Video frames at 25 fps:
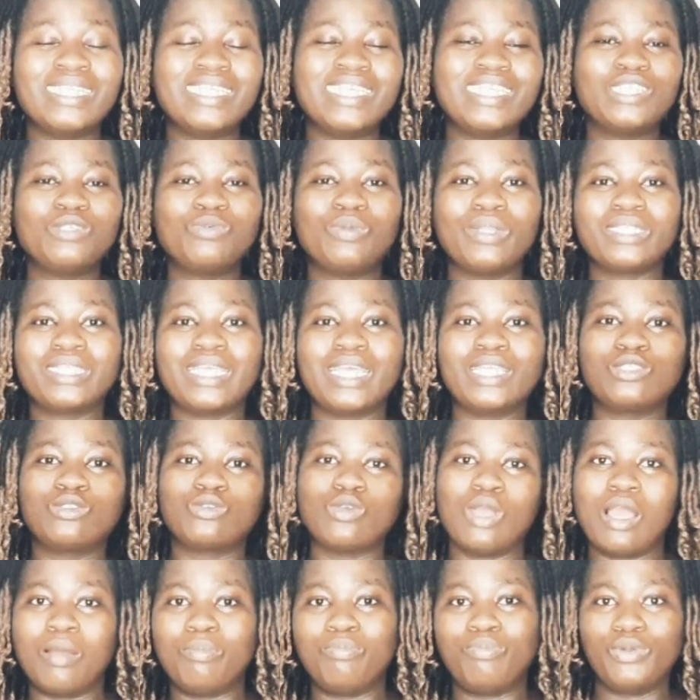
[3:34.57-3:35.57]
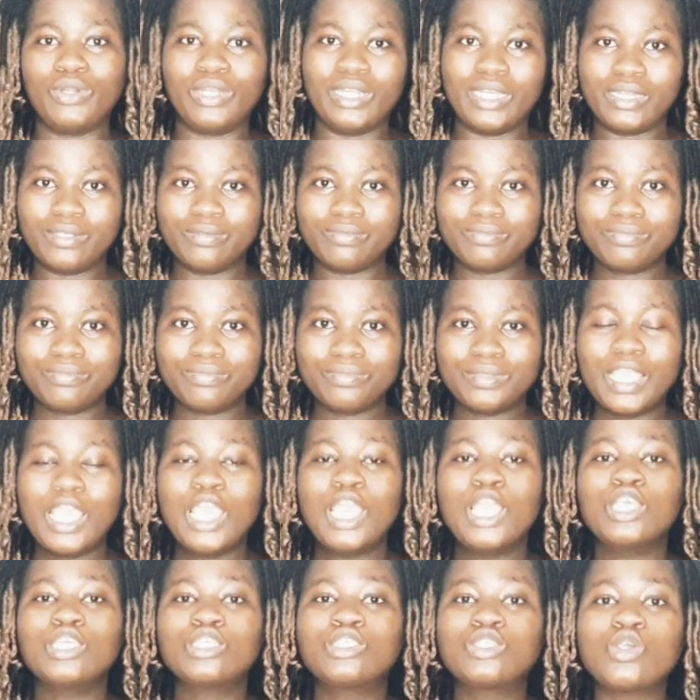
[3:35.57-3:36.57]
is related to our brain.
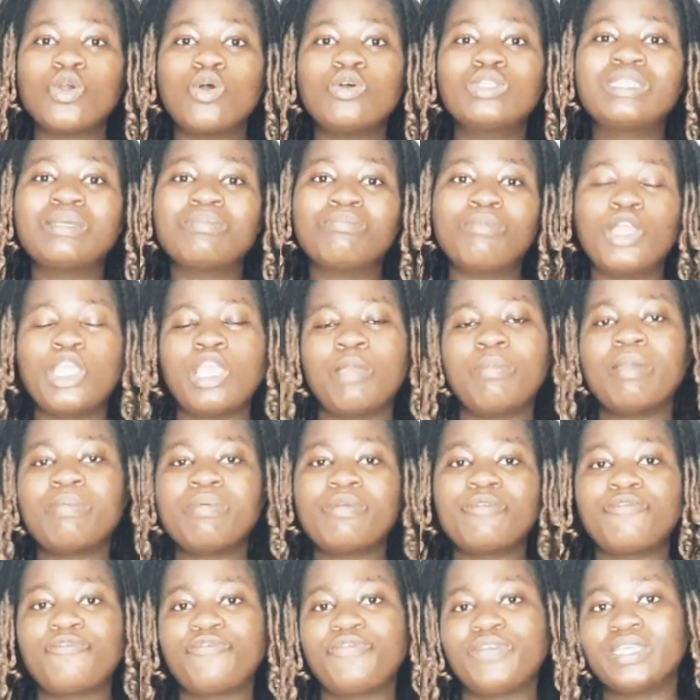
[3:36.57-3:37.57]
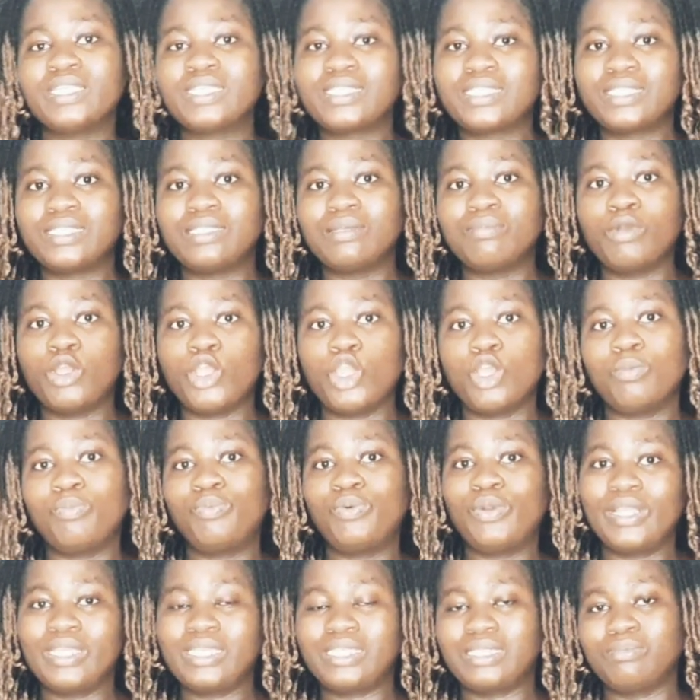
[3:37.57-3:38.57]
So the more your baby feeds, the more your
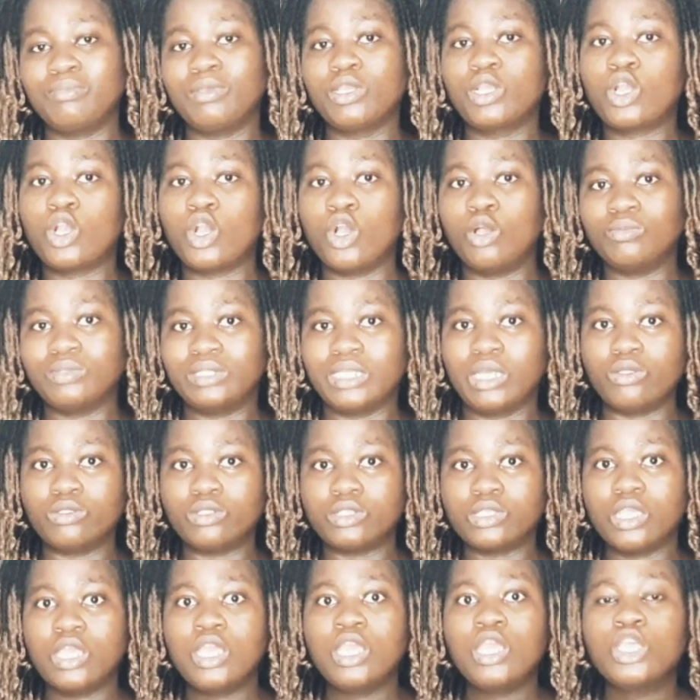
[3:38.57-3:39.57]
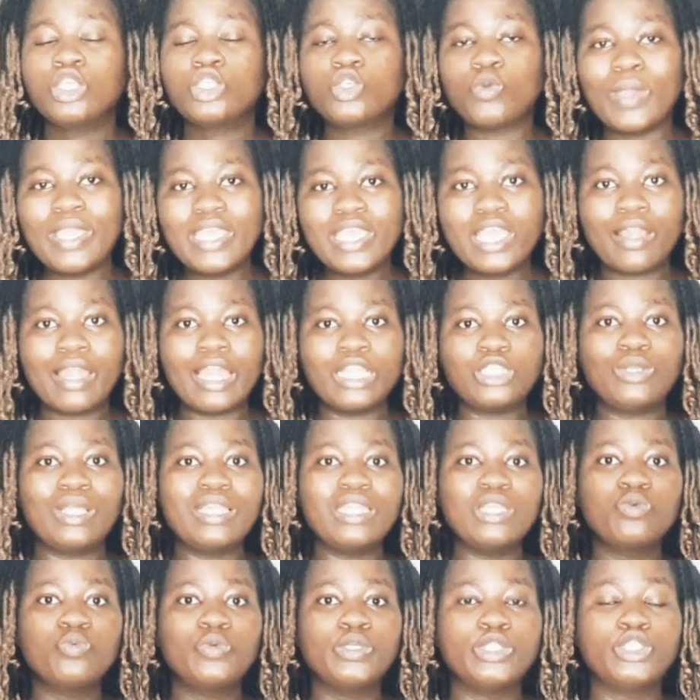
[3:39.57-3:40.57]
breast milk comes out. So when you
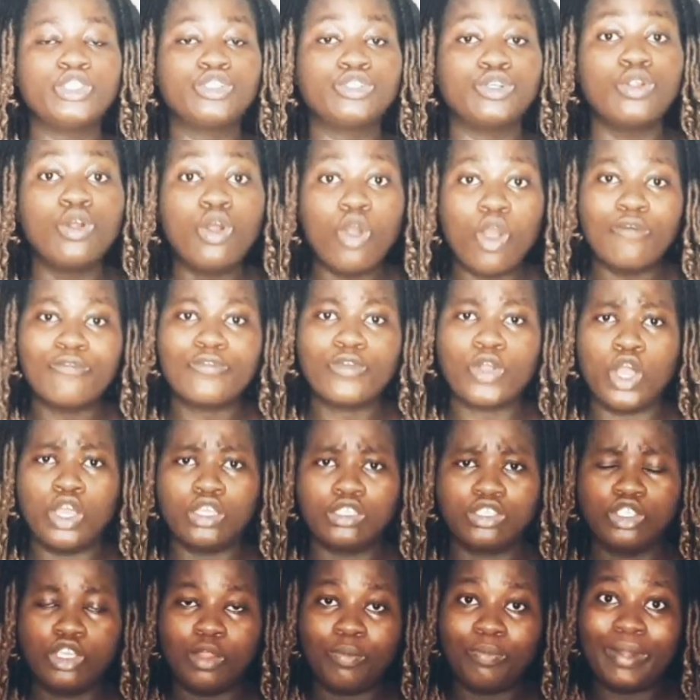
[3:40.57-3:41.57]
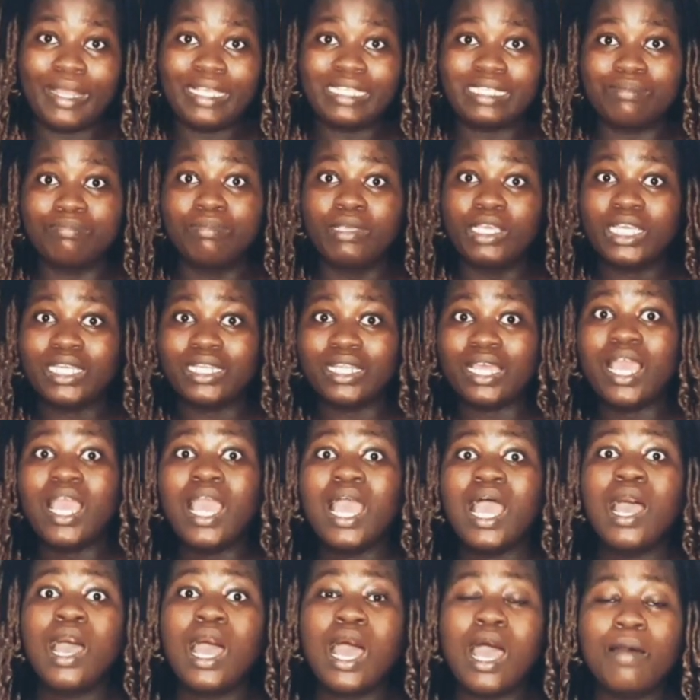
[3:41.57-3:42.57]
gradually withdraw, of course, your breast milk
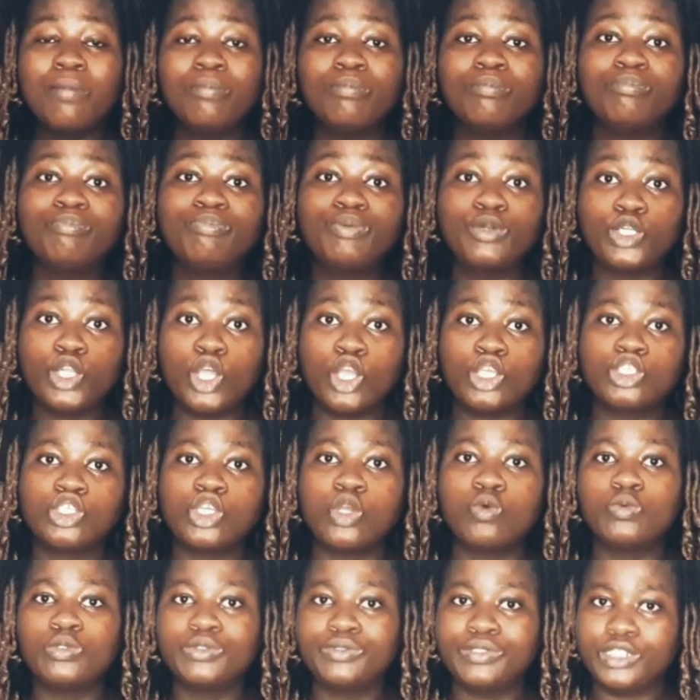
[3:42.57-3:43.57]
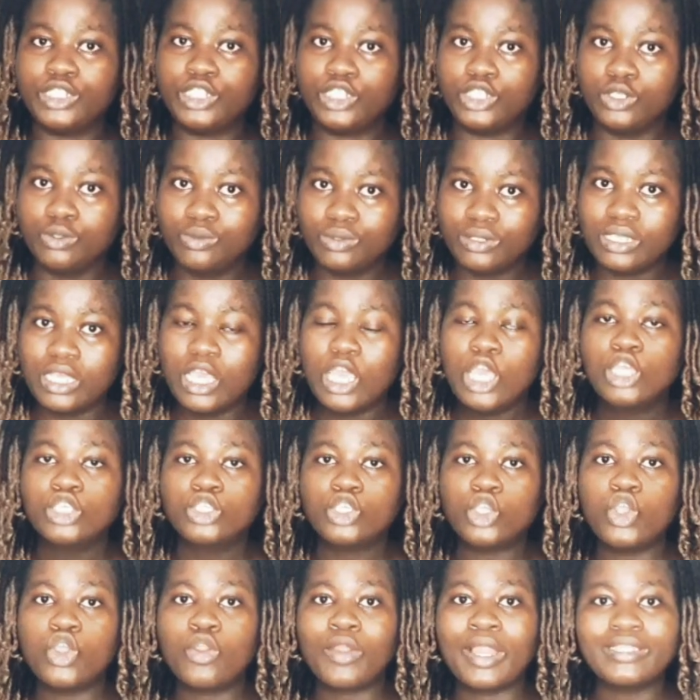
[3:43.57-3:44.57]
production will reduce.
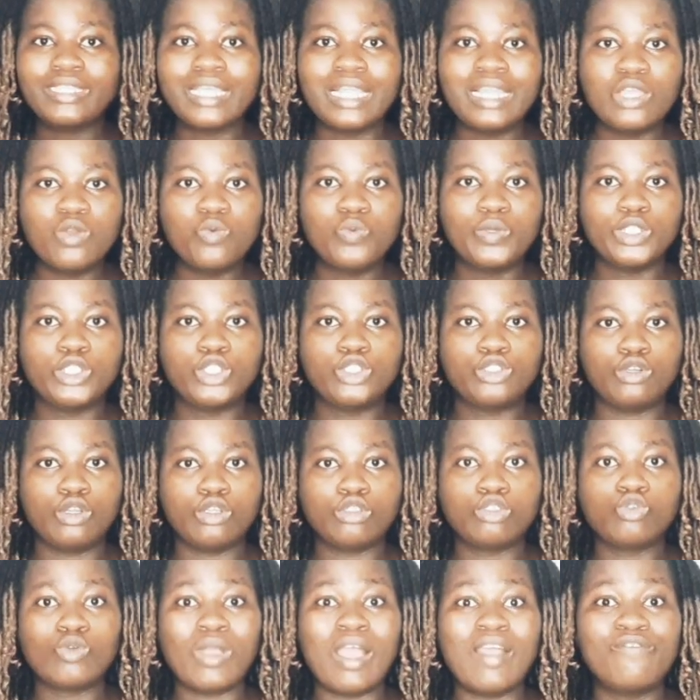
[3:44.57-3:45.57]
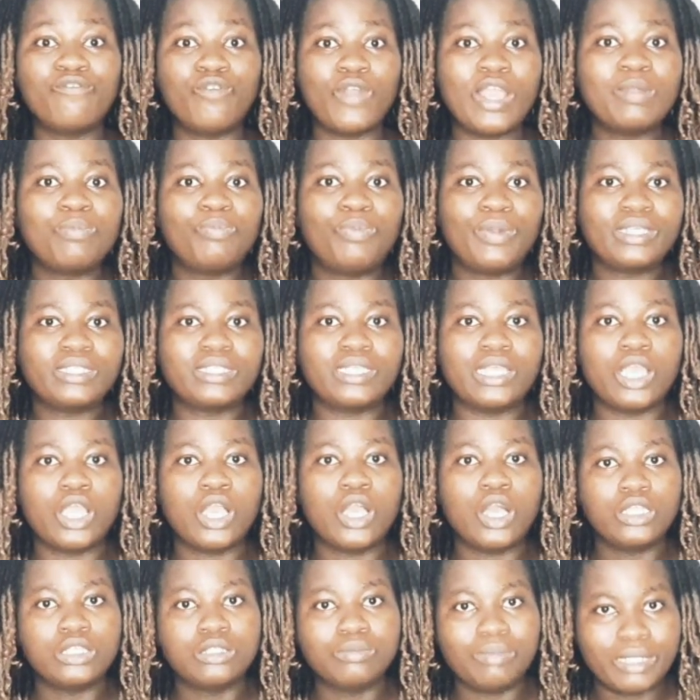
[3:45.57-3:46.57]
So you gradually withdraw to avoid breast
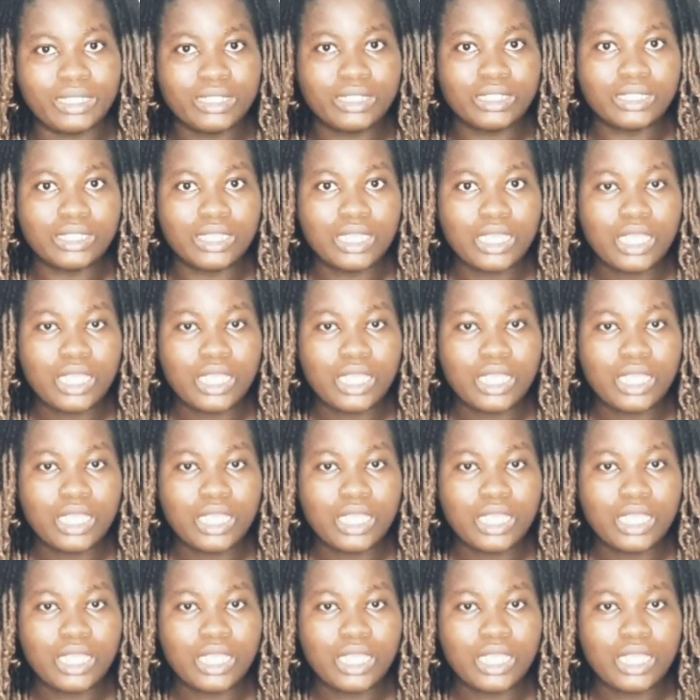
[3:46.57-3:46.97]
engorgement.